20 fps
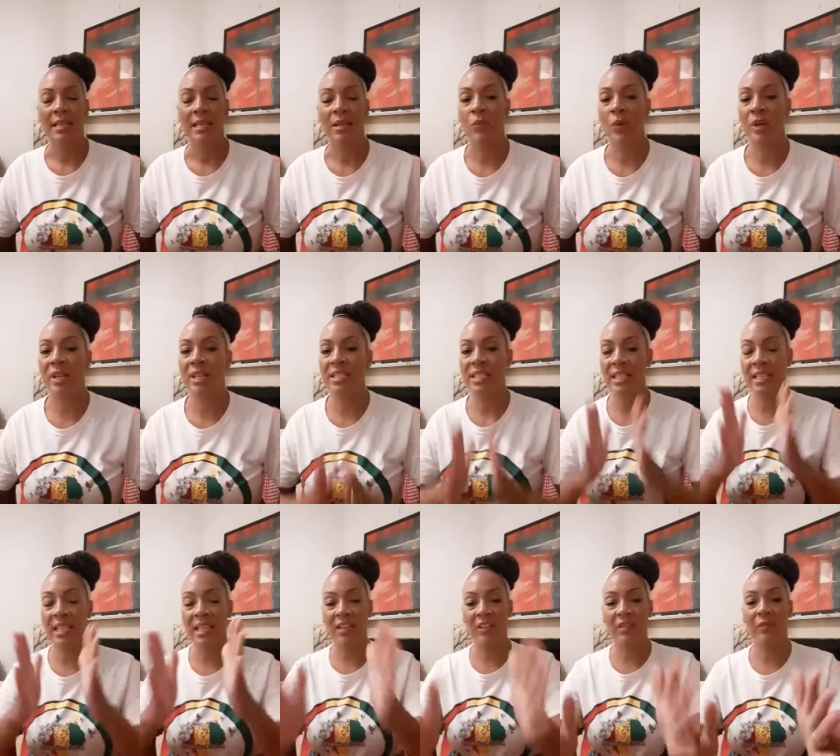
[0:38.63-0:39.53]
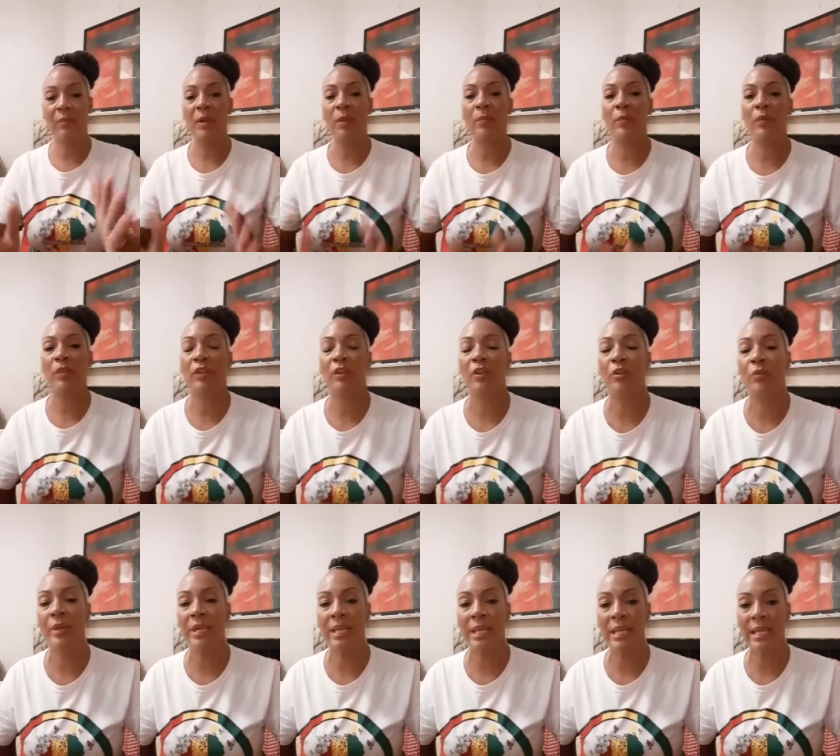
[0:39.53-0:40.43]
Wanted to give people the
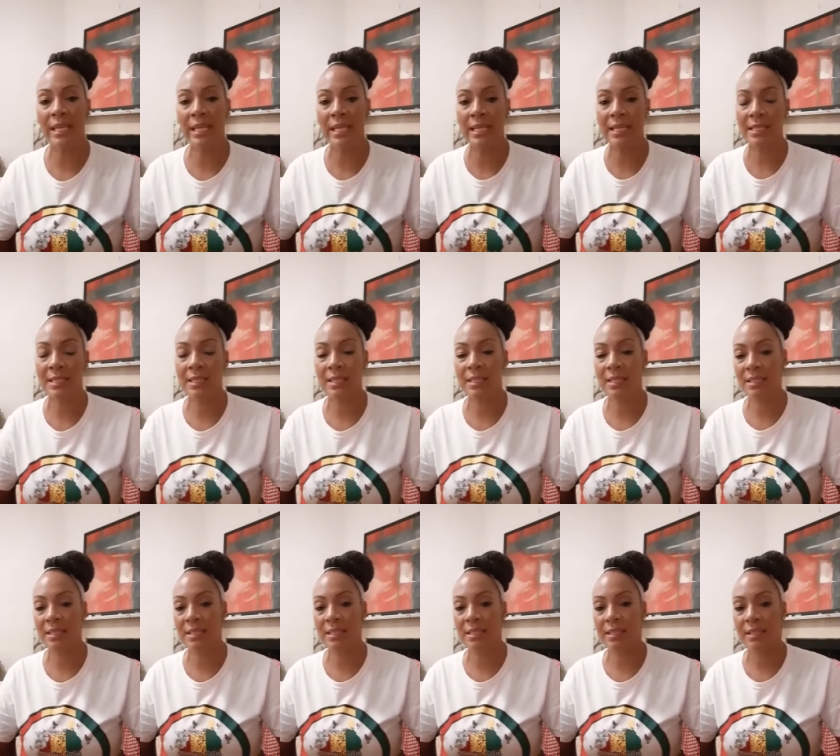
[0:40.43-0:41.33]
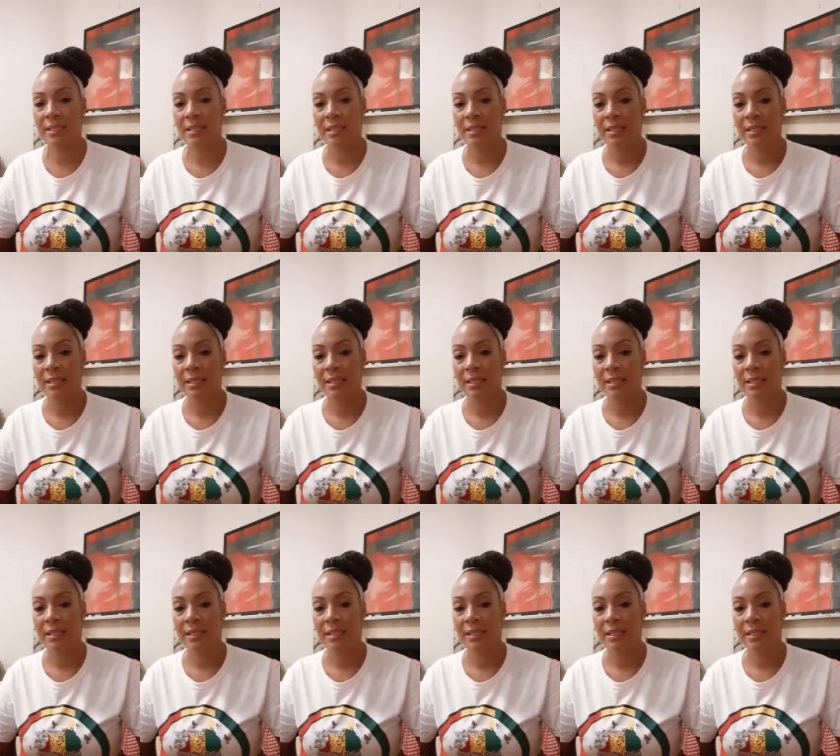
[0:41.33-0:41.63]
greetings